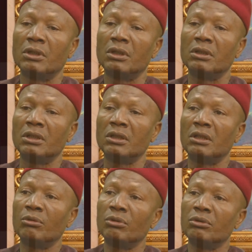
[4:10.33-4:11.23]
The
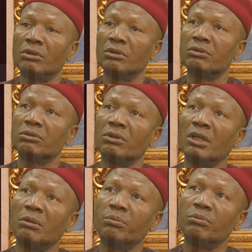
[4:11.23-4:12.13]
labor union also
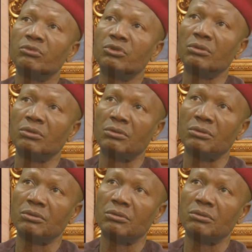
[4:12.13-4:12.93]
help to